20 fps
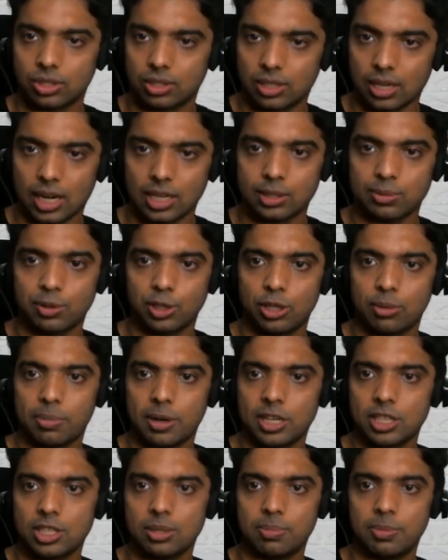
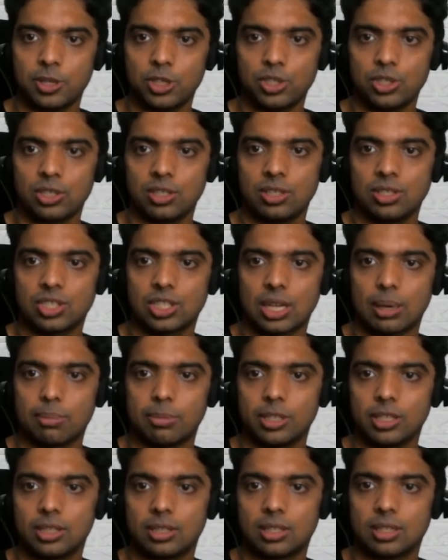Santosh, thanks for your
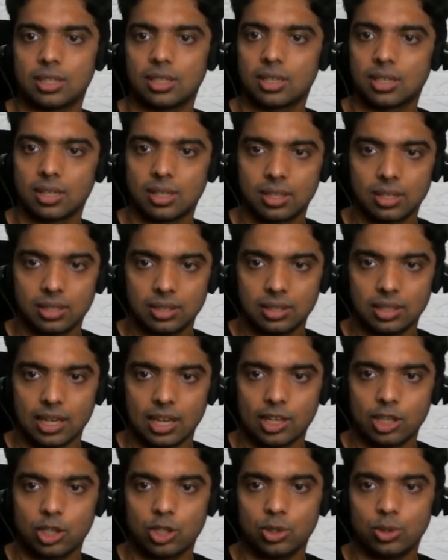participation.
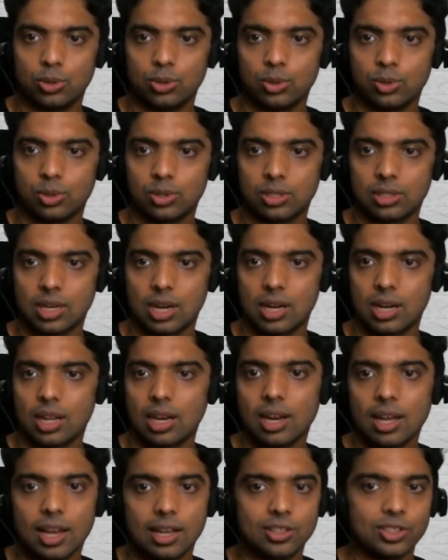Sabit, thank
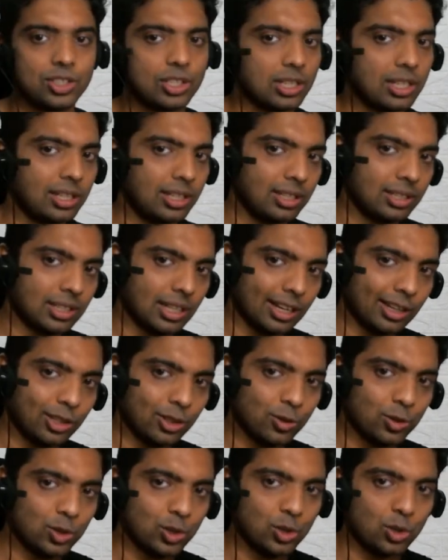you. Nadella,
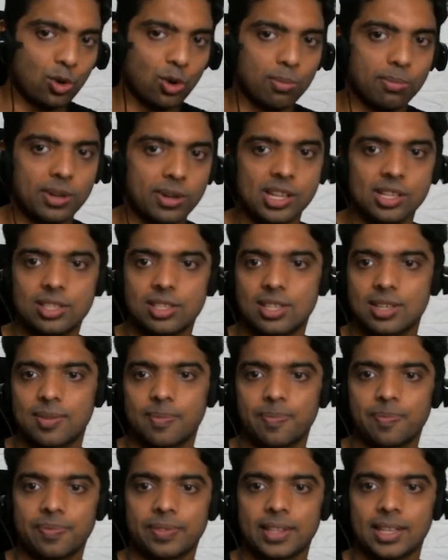Anjali, thank you
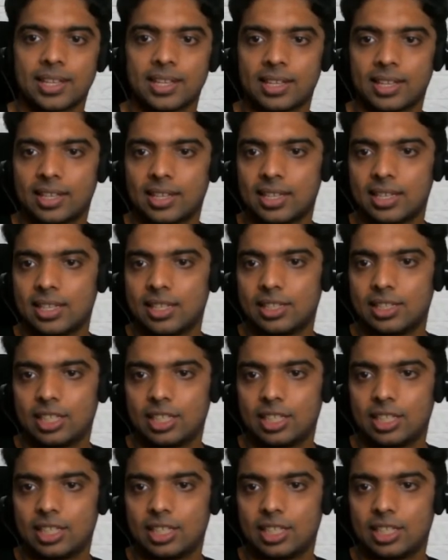so much.